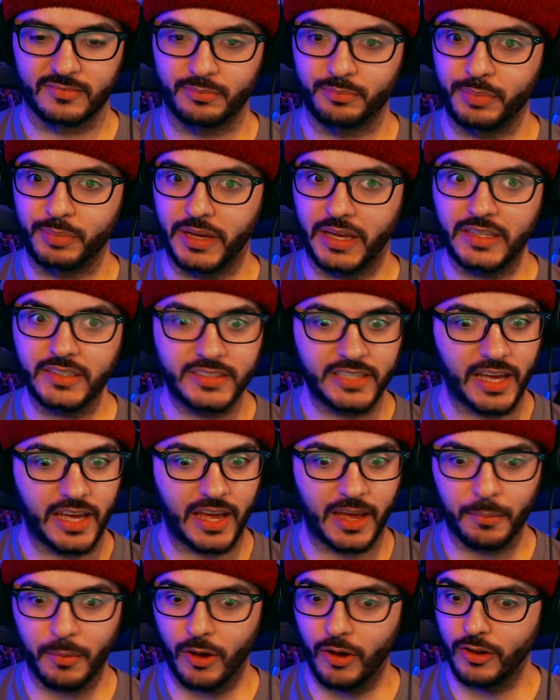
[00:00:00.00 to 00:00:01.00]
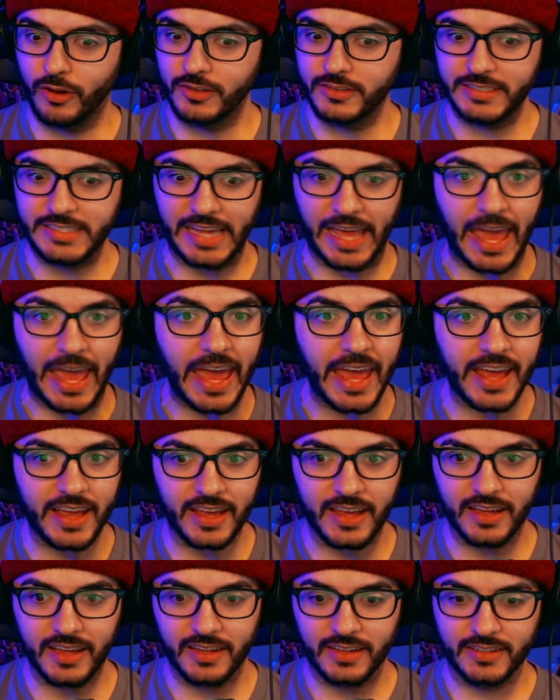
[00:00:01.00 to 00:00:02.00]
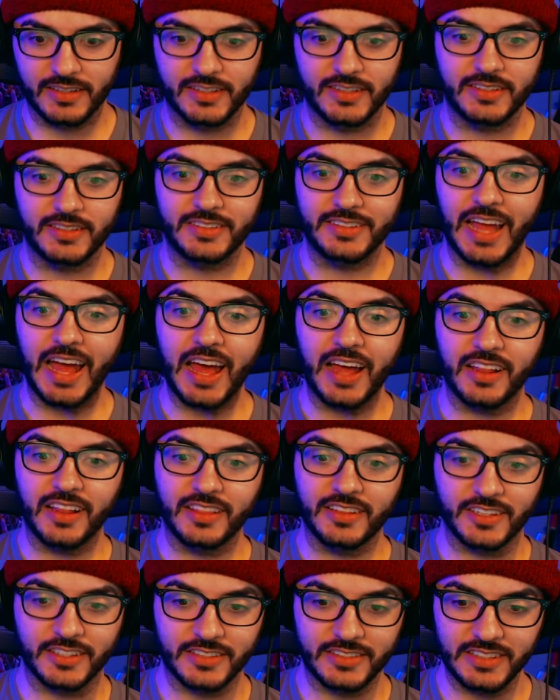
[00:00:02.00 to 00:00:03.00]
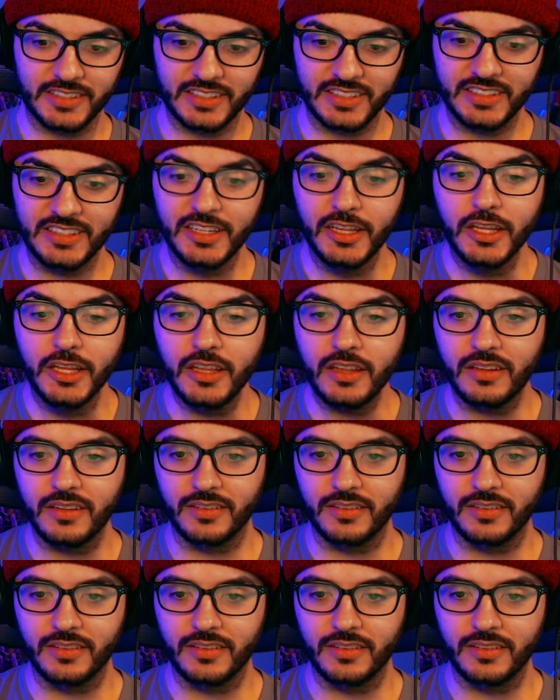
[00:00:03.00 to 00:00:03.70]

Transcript: Bedtime all day. That looks... Ugh.